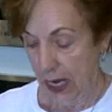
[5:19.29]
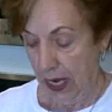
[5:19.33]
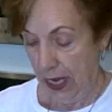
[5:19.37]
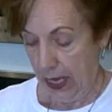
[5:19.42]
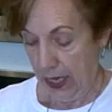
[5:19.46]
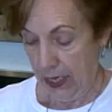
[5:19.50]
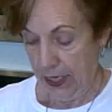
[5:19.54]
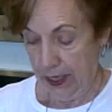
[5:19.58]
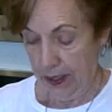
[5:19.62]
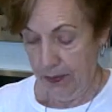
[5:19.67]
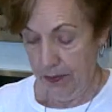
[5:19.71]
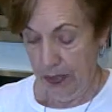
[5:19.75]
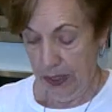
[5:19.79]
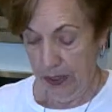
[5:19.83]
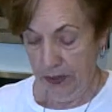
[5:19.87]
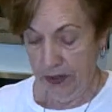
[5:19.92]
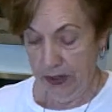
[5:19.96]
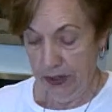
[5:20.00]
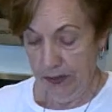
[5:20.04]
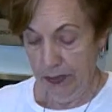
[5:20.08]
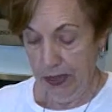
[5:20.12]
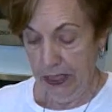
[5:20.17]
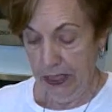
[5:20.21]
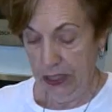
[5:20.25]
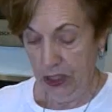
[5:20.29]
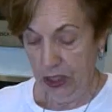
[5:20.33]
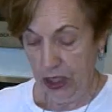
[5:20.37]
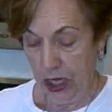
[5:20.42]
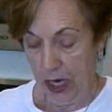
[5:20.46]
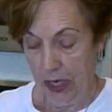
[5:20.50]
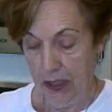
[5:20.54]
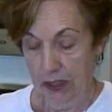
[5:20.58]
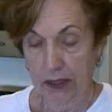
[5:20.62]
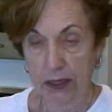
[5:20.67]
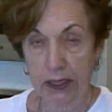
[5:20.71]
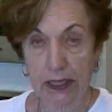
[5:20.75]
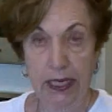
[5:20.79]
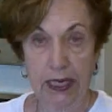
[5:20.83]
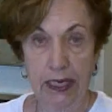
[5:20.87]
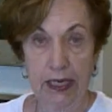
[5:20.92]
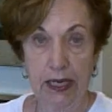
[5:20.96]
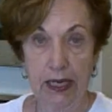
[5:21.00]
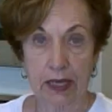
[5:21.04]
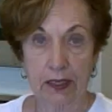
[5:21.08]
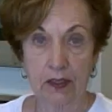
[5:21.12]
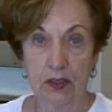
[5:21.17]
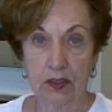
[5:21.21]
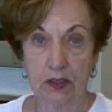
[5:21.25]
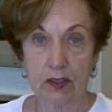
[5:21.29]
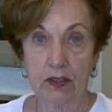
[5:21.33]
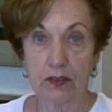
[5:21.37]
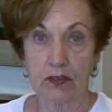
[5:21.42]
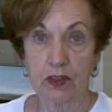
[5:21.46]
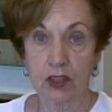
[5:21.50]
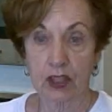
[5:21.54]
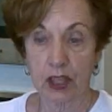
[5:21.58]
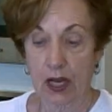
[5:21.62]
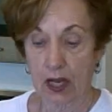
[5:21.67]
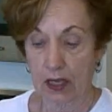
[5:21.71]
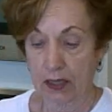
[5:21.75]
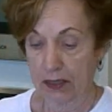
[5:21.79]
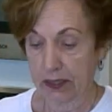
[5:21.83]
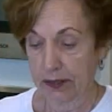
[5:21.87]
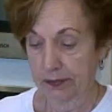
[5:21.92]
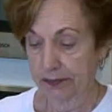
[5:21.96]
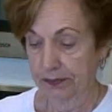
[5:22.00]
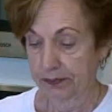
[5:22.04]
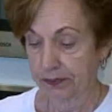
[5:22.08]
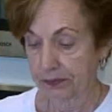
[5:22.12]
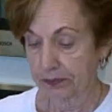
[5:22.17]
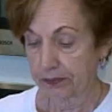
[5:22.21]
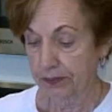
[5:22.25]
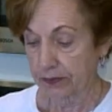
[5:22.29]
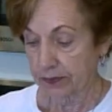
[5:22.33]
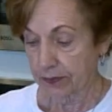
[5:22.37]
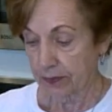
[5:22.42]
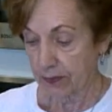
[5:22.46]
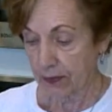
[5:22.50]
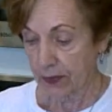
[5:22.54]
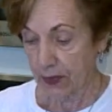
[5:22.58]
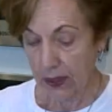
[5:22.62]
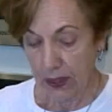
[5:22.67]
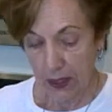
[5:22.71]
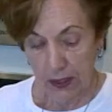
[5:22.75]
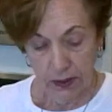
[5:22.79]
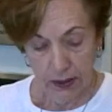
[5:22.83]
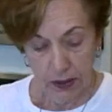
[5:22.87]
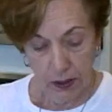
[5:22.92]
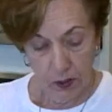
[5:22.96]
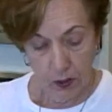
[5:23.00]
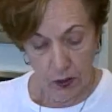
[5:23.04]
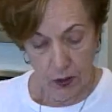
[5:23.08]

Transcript: And I melted my chocolate, 8 ounces of chocolate. So all